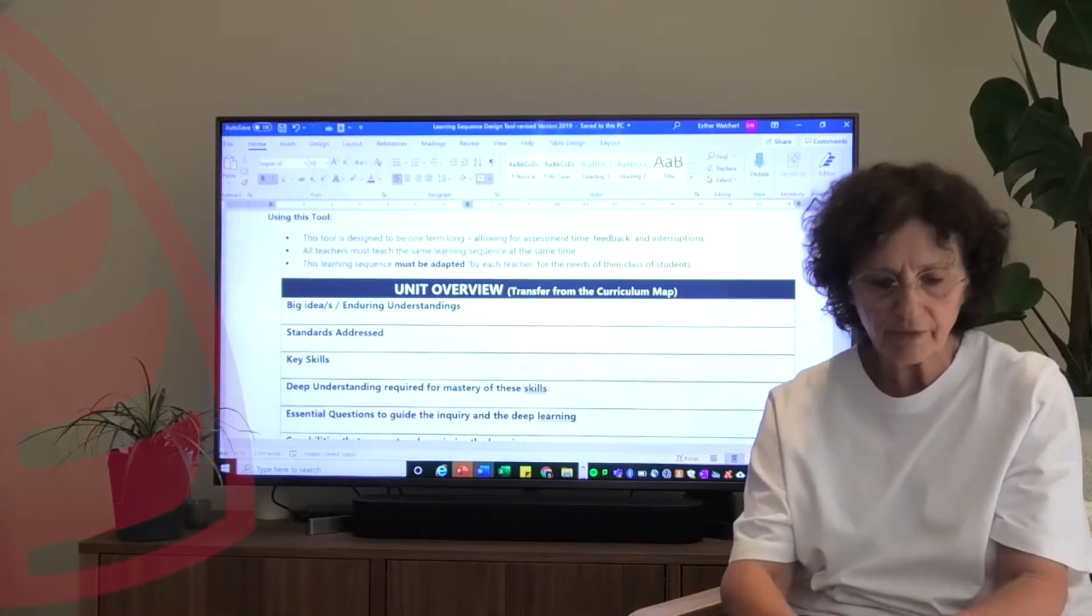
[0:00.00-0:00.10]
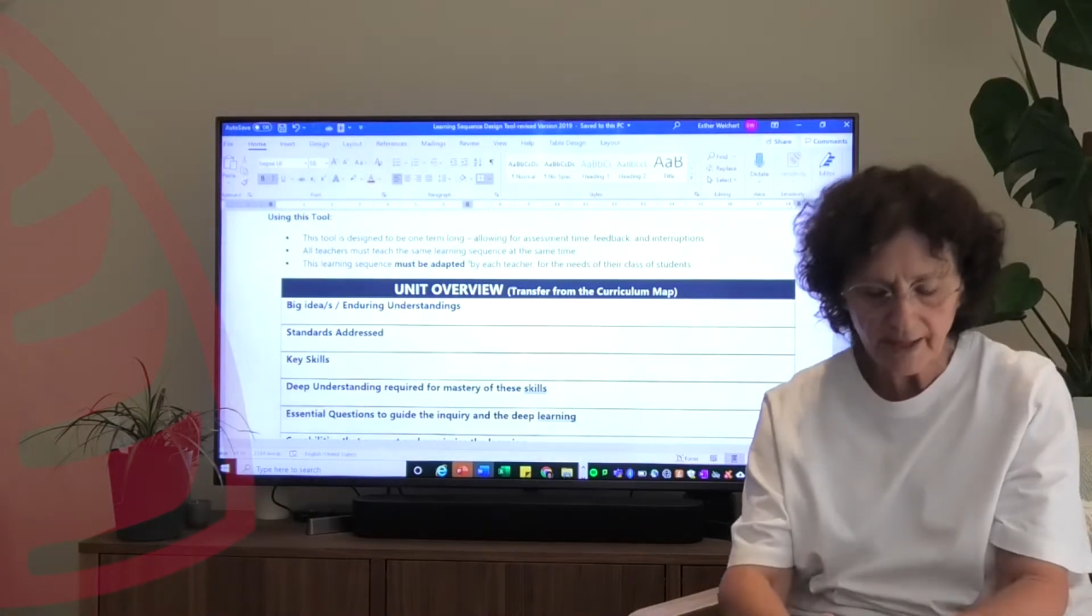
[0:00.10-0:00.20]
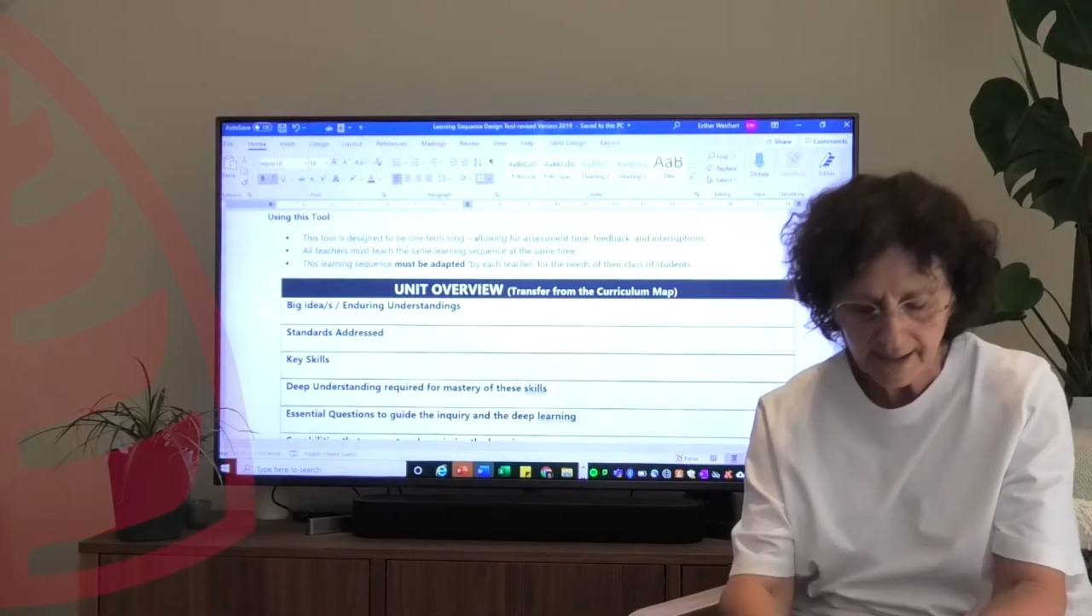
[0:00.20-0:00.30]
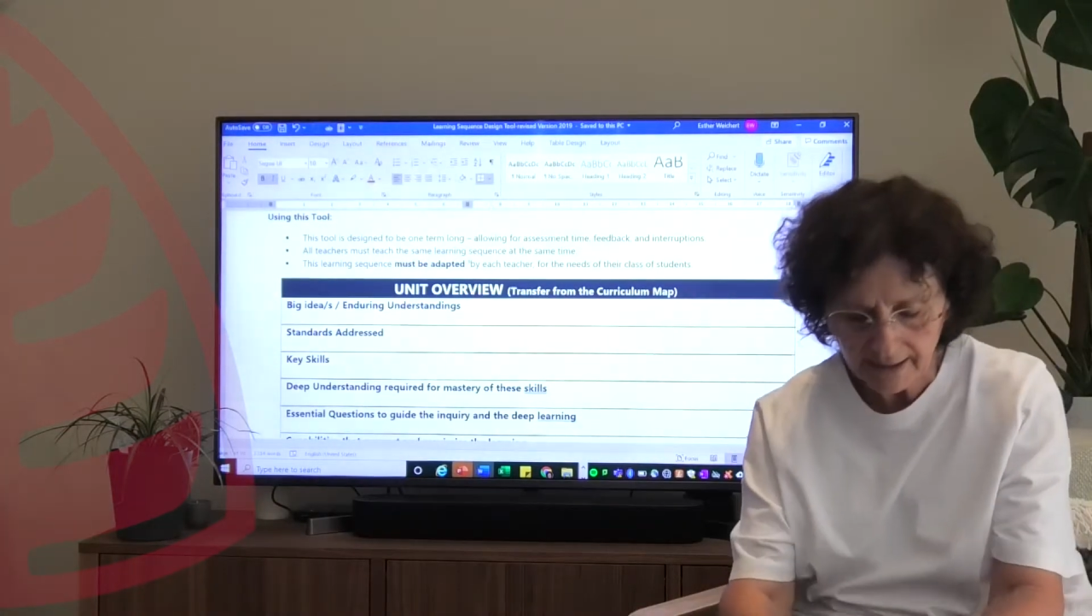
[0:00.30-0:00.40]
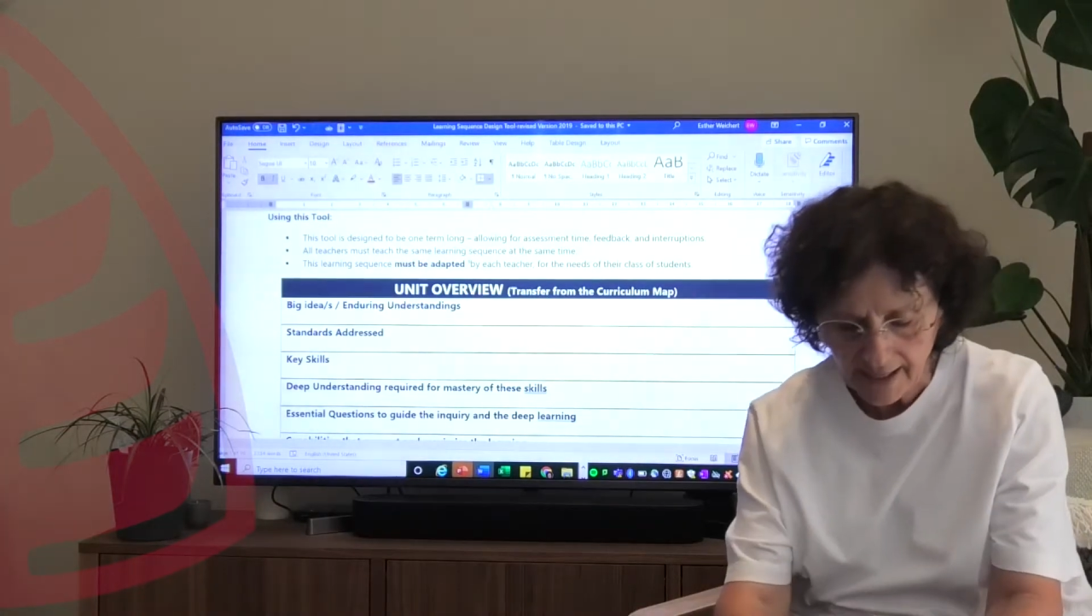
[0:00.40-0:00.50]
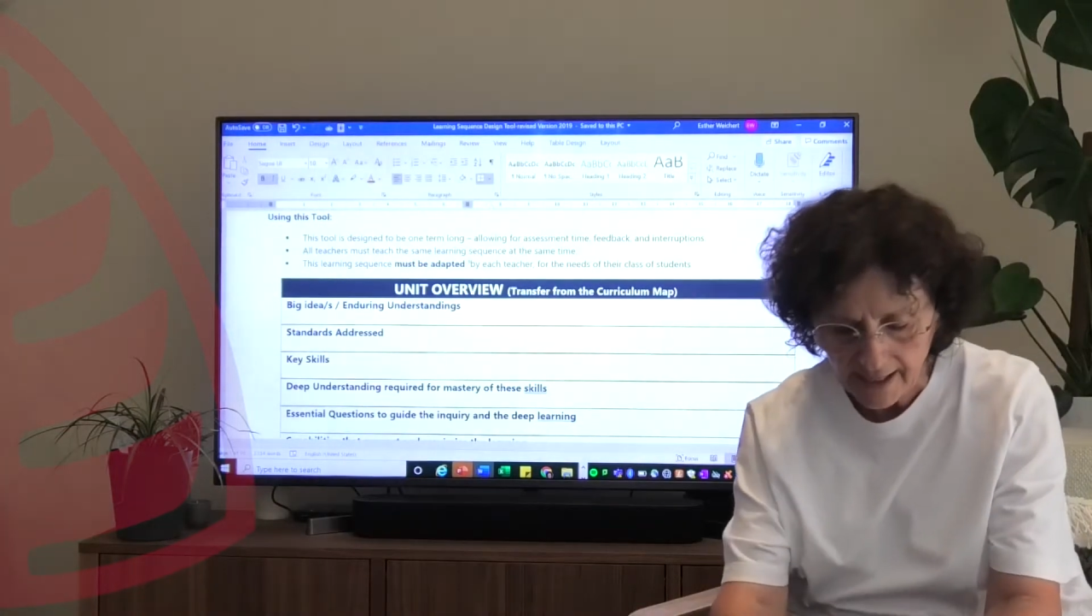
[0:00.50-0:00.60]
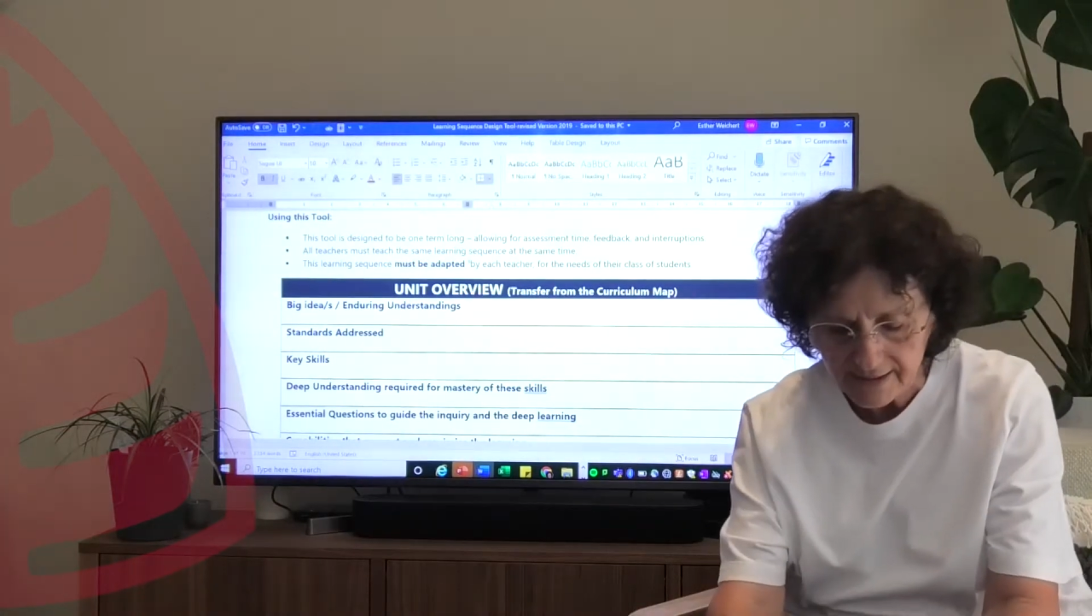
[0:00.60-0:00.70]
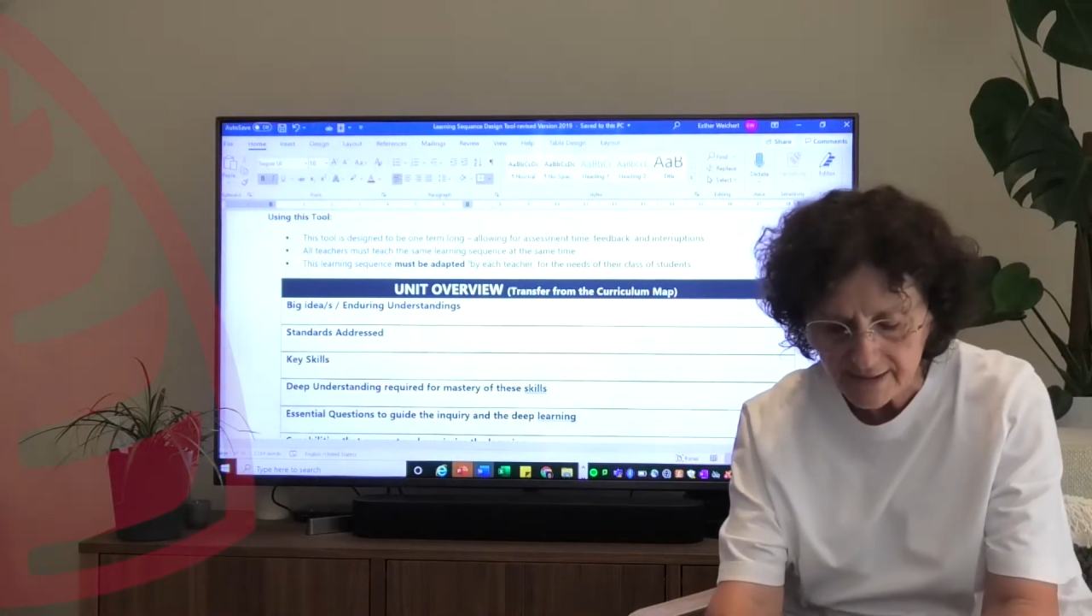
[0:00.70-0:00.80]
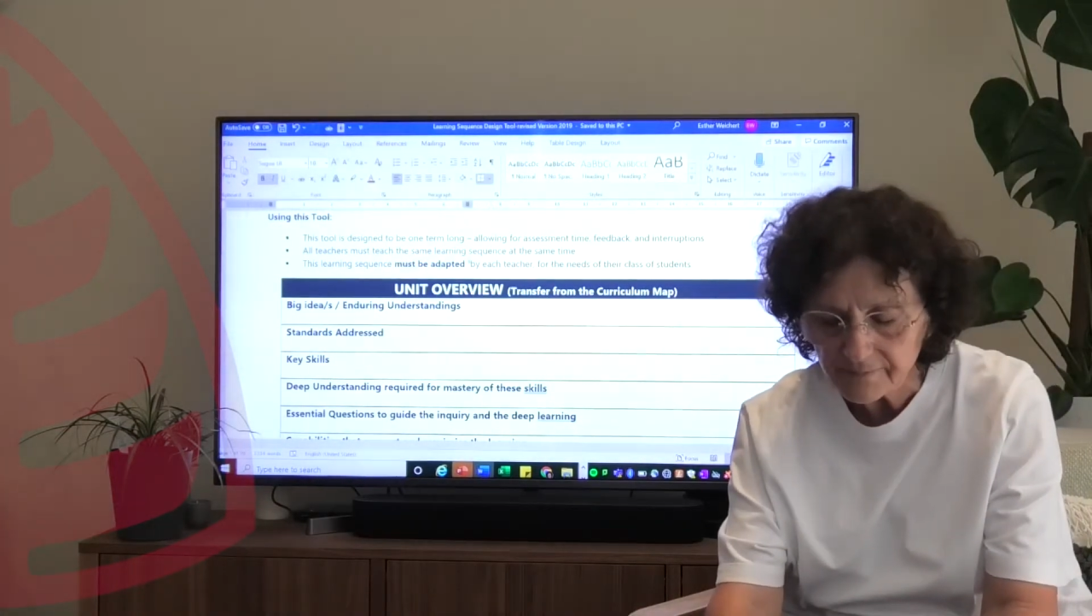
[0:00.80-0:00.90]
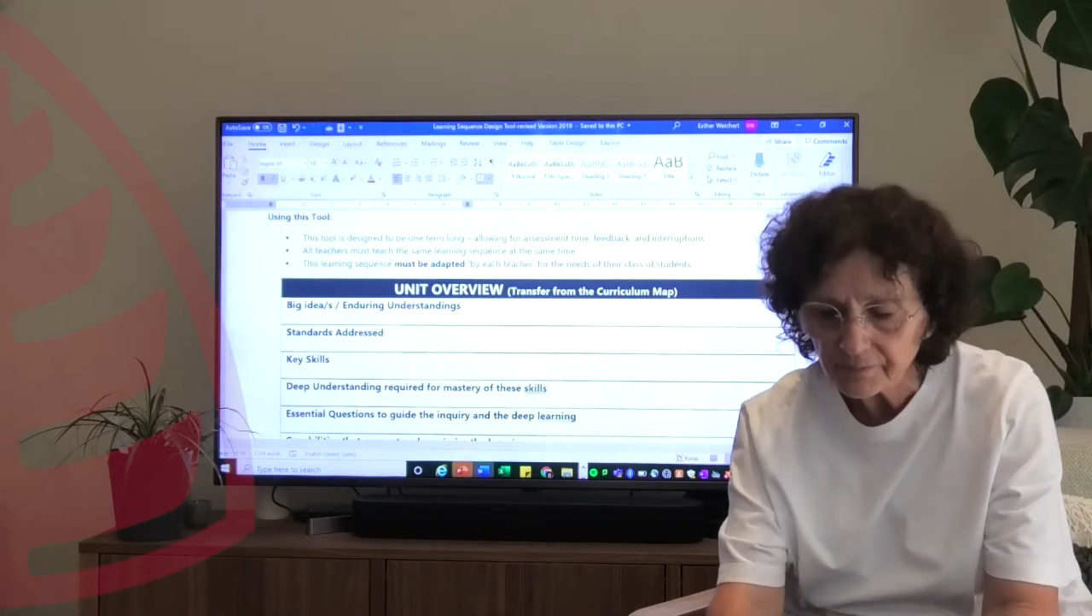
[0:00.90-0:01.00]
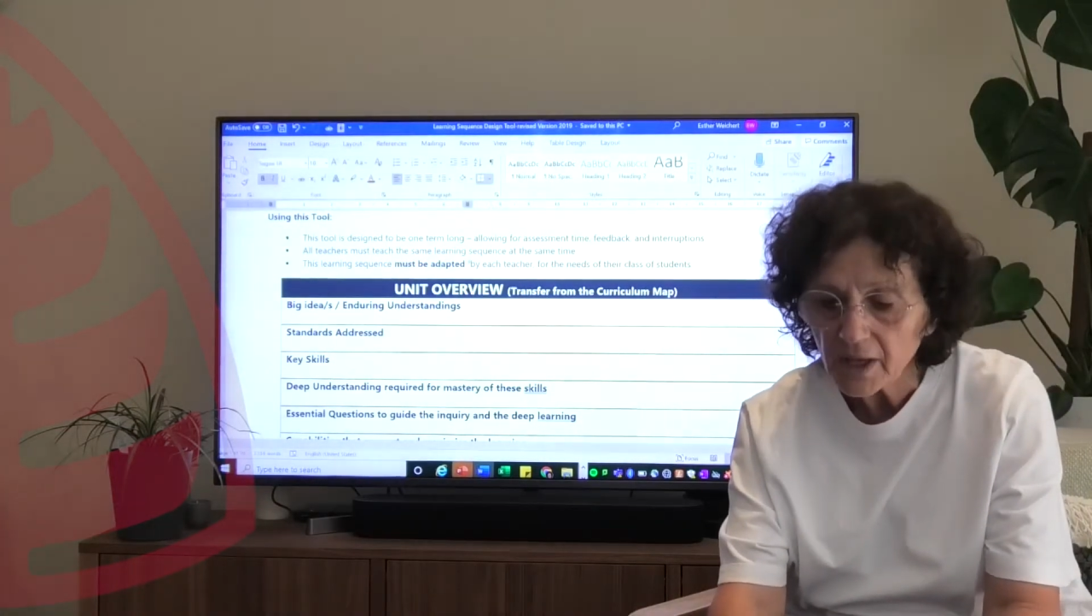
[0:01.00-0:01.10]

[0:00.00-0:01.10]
their class.